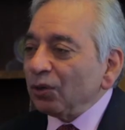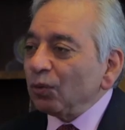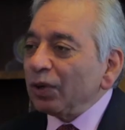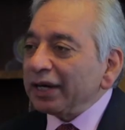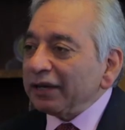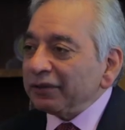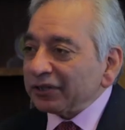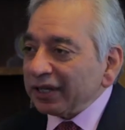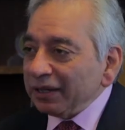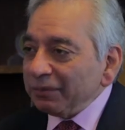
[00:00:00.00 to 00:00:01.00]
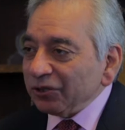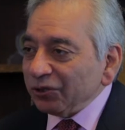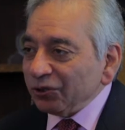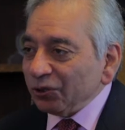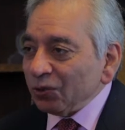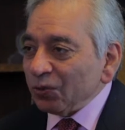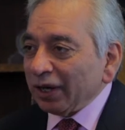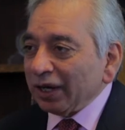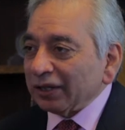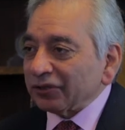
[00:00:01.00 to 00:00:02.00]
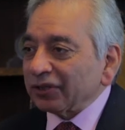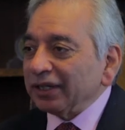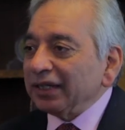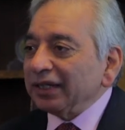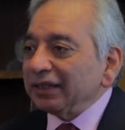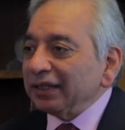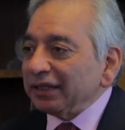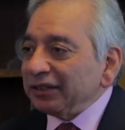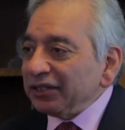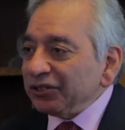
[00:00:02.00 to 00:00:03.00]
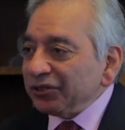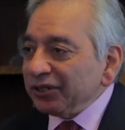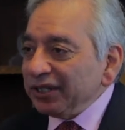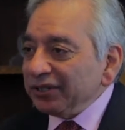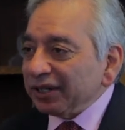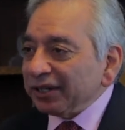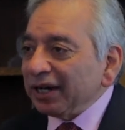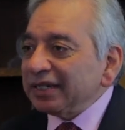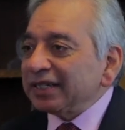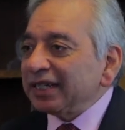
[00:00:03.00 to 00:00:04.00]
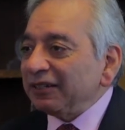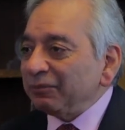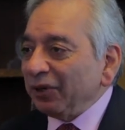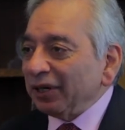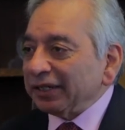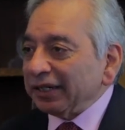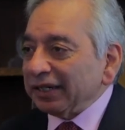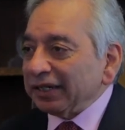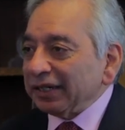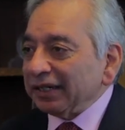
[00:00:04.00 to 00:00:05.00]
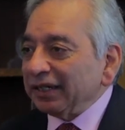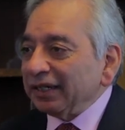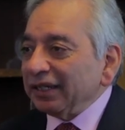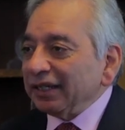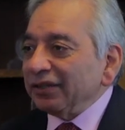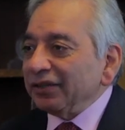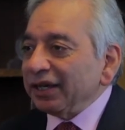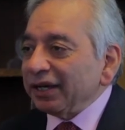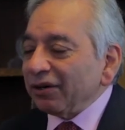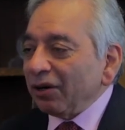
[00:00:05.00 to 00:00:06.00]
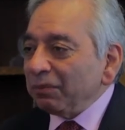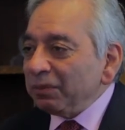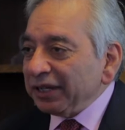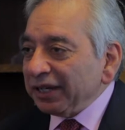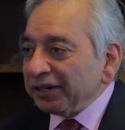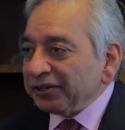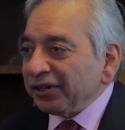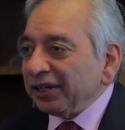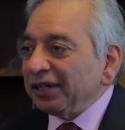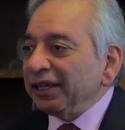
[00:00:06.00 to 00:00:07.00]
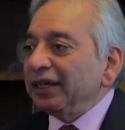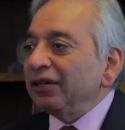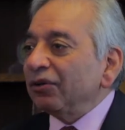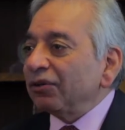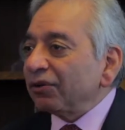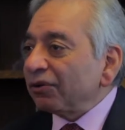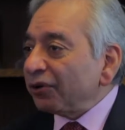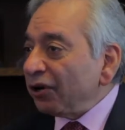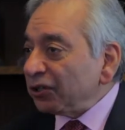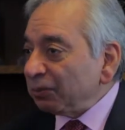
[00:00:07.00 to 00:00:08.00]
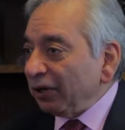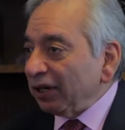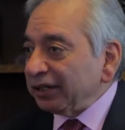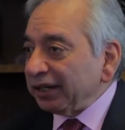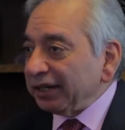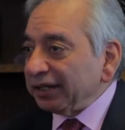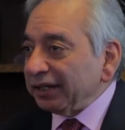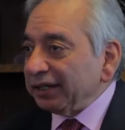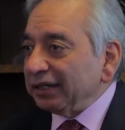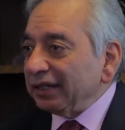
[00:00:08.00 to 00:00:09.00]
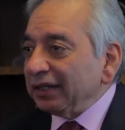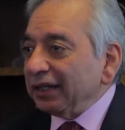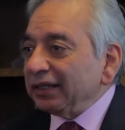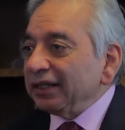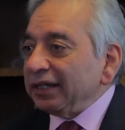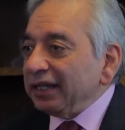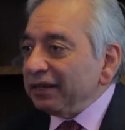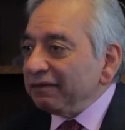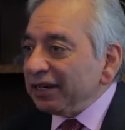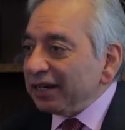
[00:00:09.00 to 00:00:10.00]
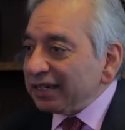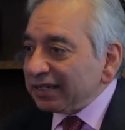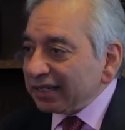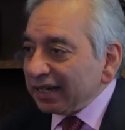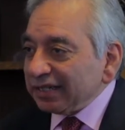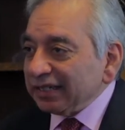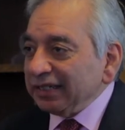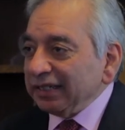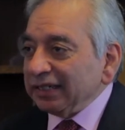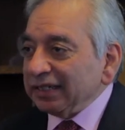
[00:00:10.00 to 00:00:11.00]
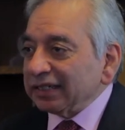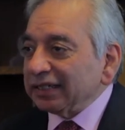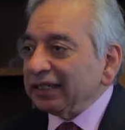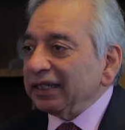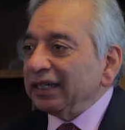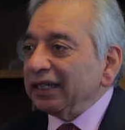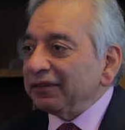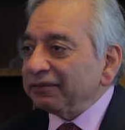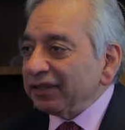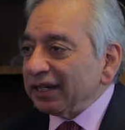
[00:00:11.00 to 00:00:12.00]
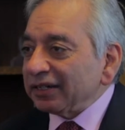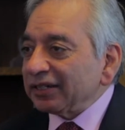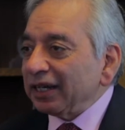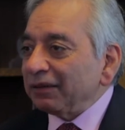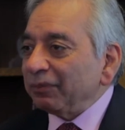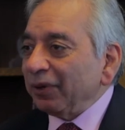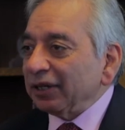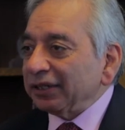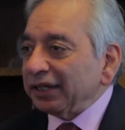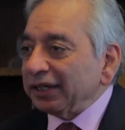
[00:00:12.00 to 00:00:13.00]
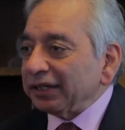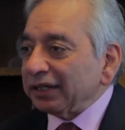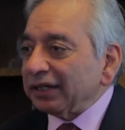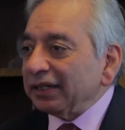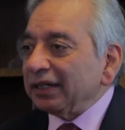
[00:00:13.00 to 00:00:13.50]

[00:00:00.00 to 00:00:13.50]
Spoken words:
What I was able to show was that these trees are not self-pollinated, they are obligatorily cross-pollinated, that they will not set seeds if they are self-pollinator.